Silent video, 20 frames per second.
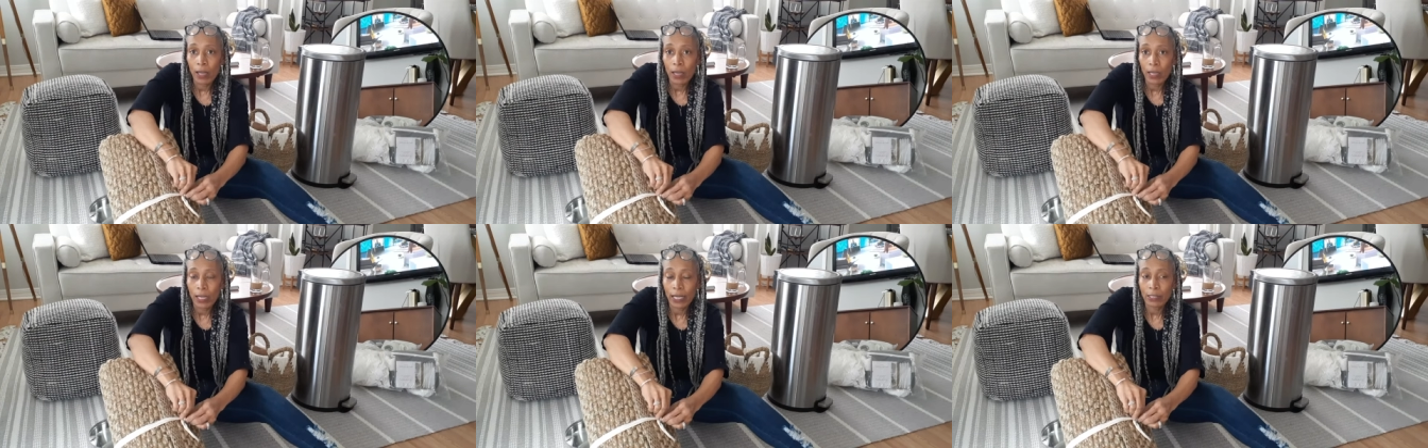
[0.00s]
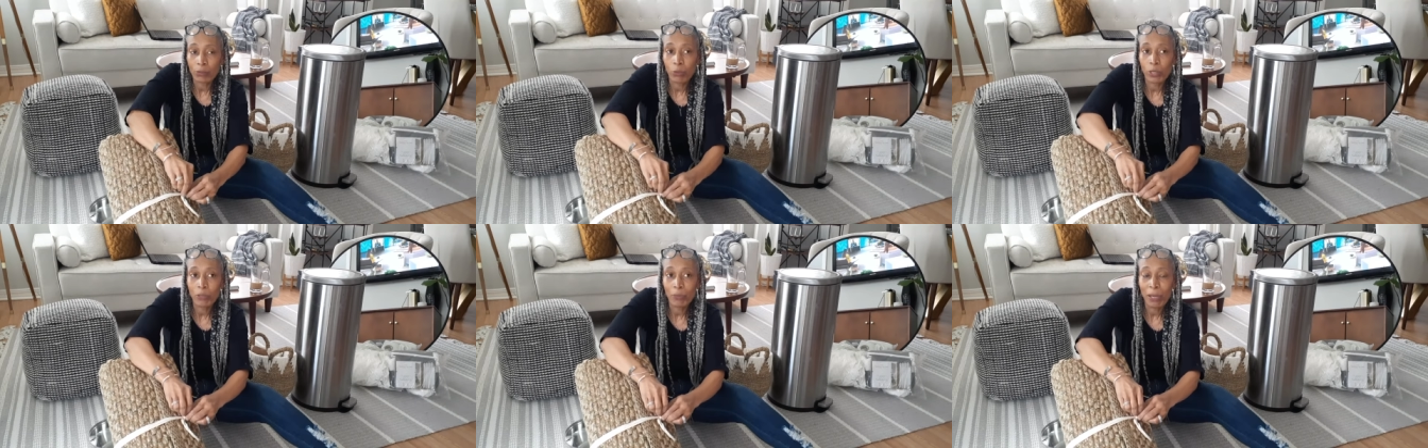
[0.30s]
because
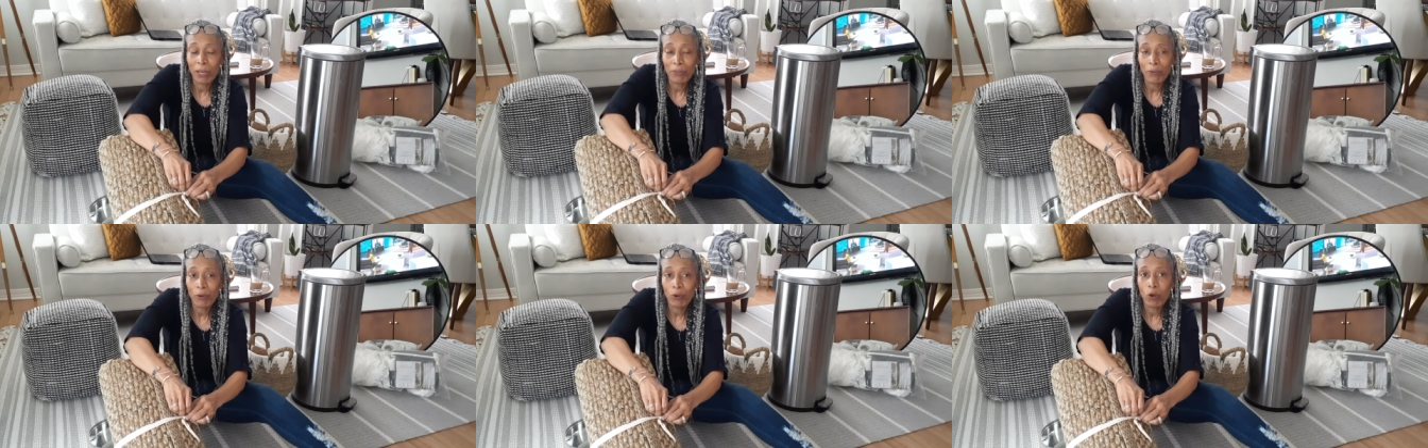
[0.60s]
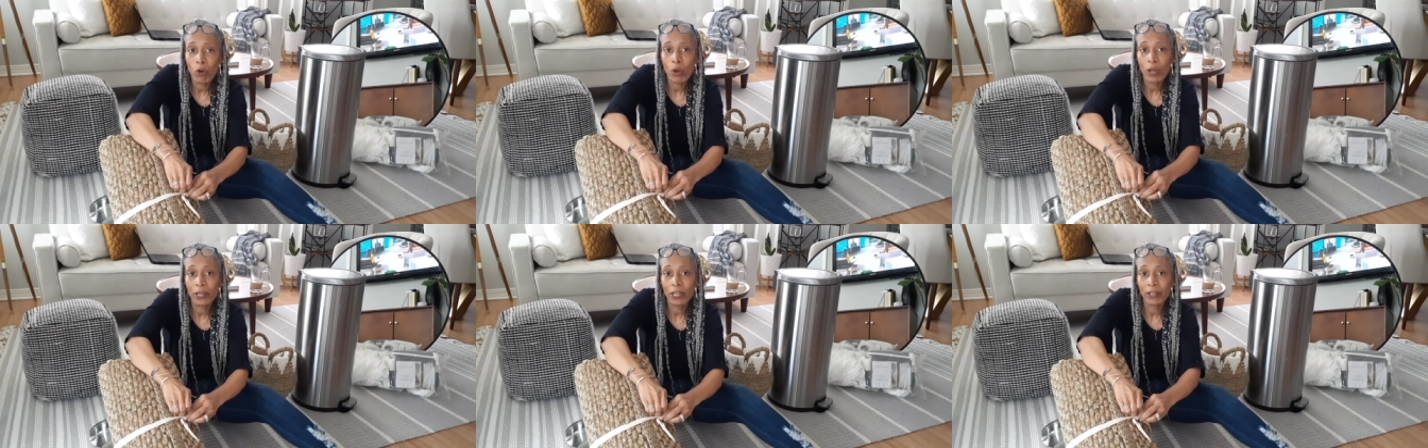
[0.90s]
when people
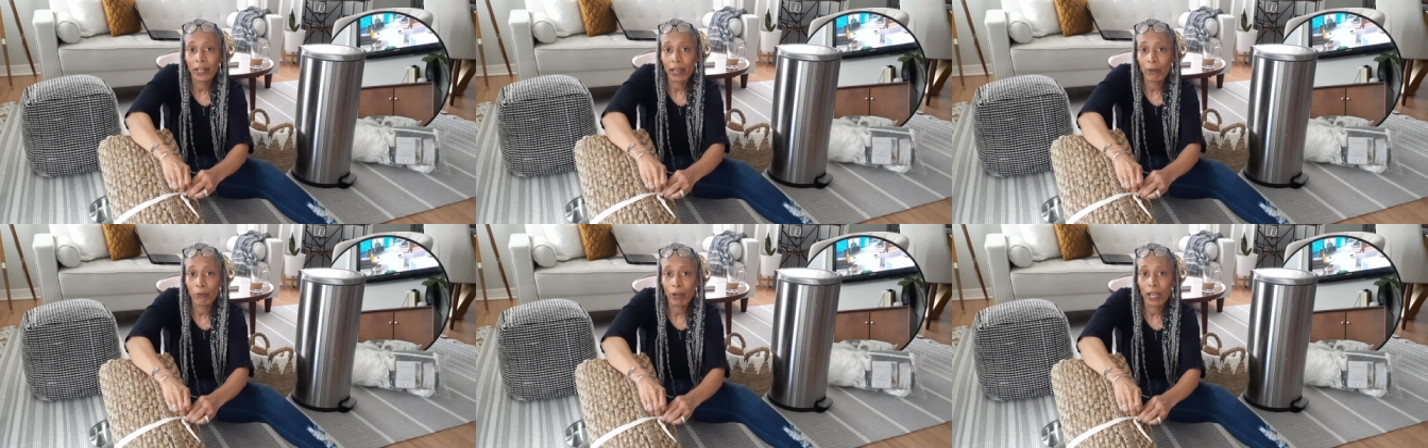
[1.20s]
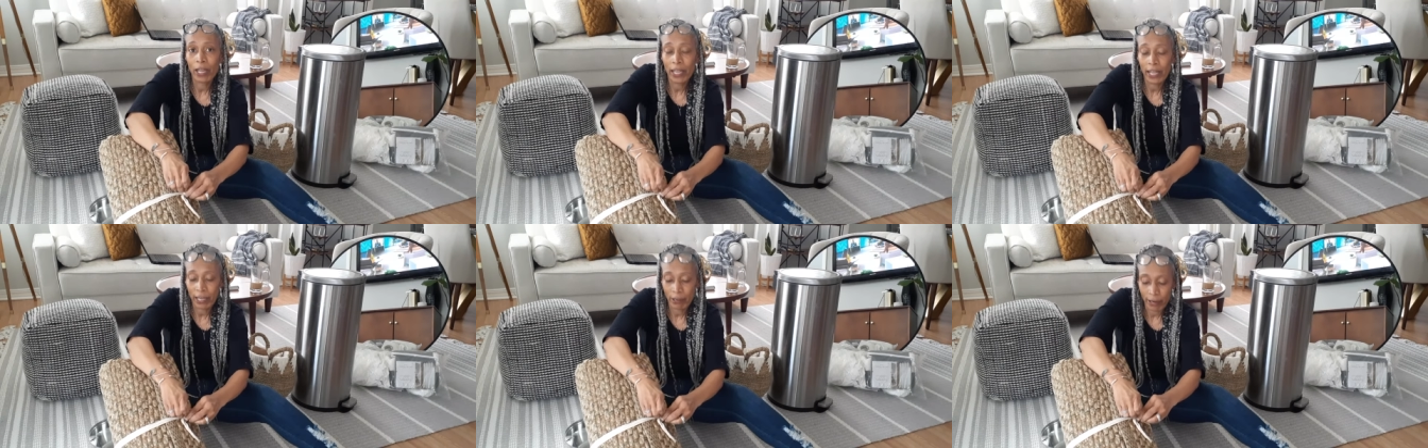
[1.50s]
go in there, they run
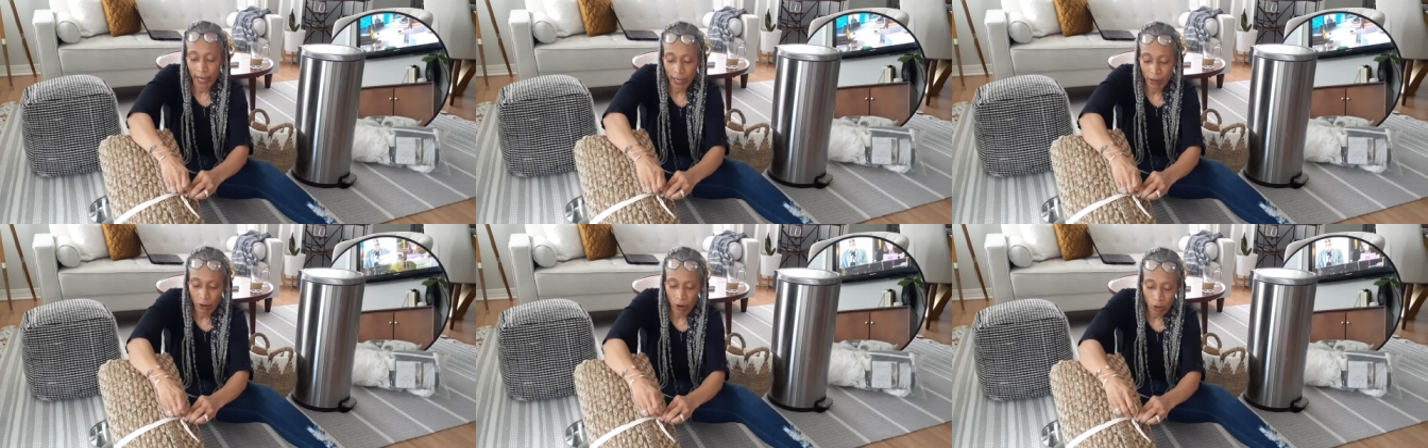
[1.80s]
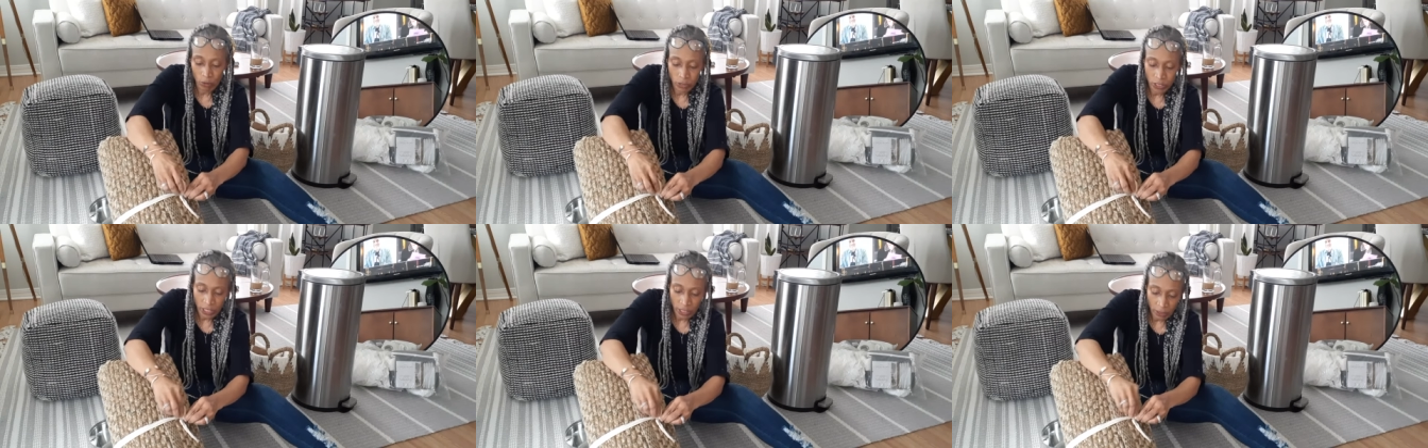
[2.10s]
and they go
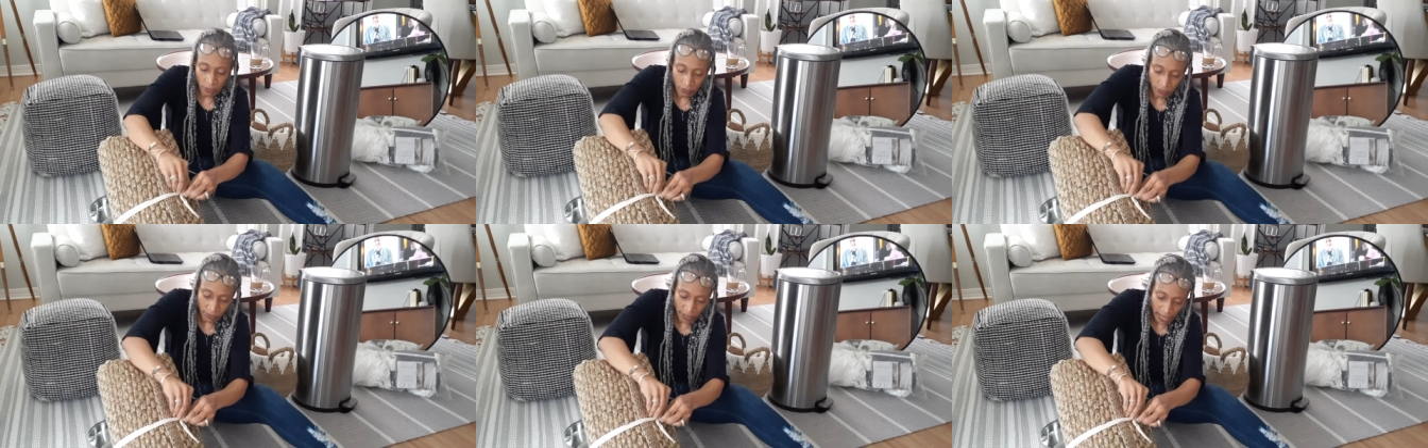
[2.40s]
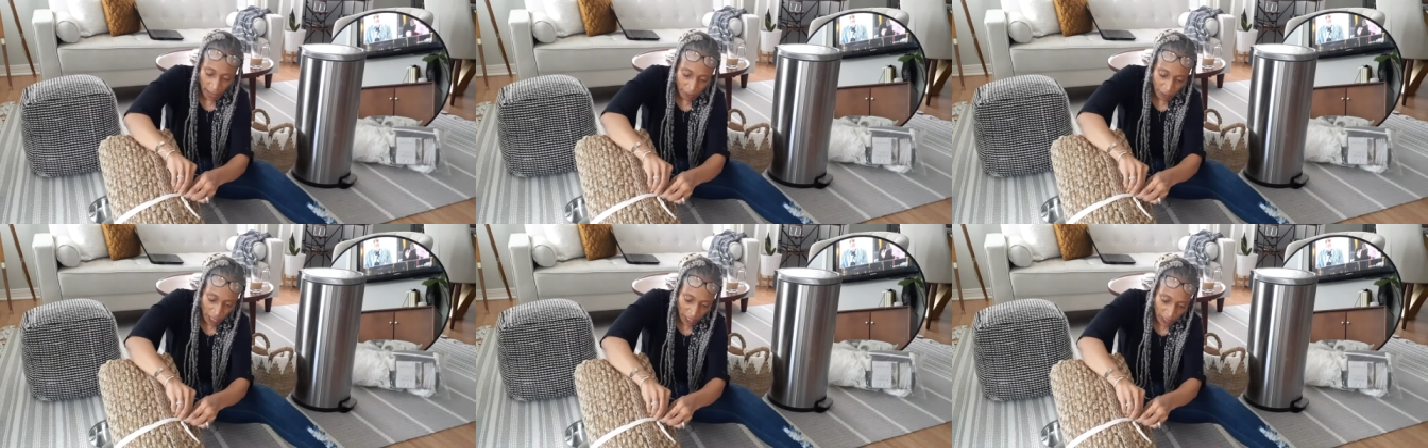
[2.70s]
to the,
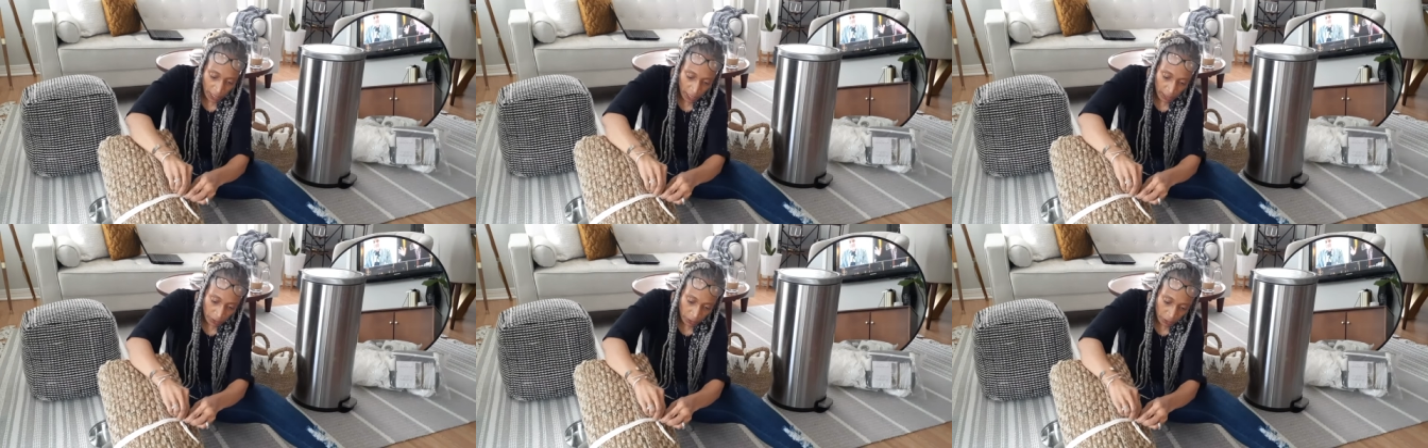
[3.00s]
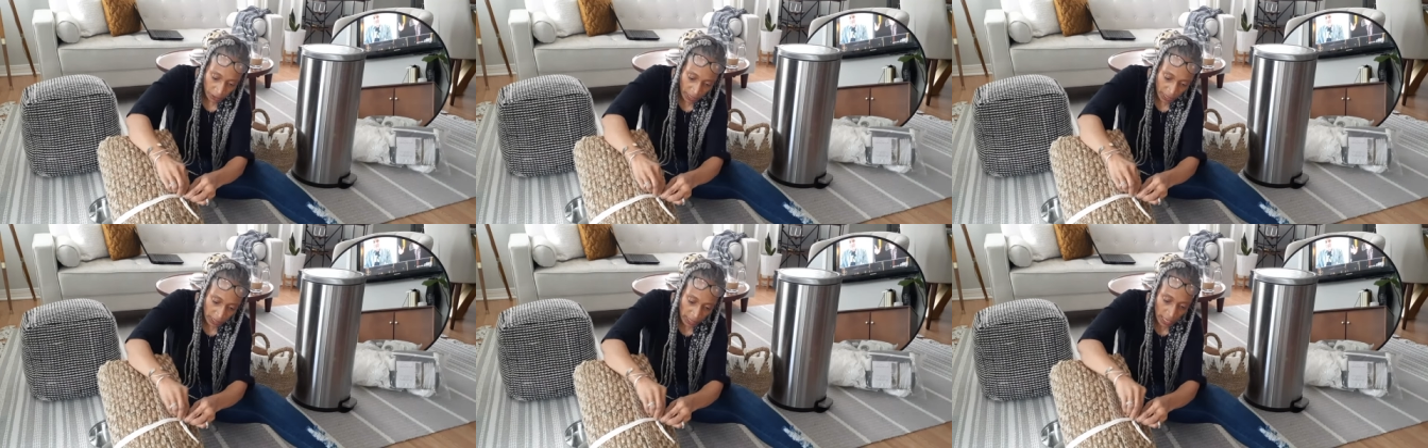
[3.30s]
I'm trying to undo
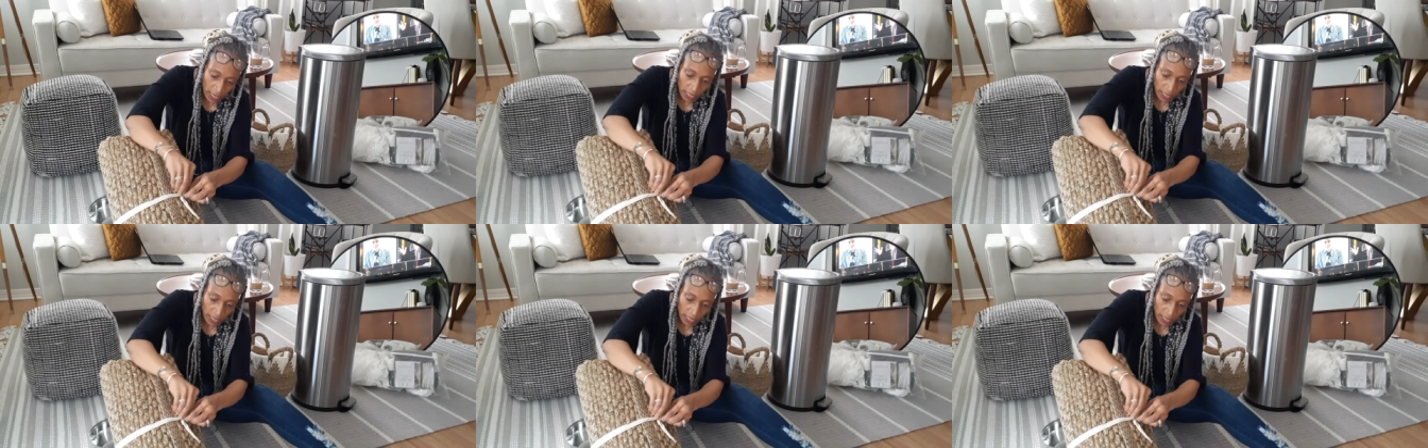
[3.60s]
this.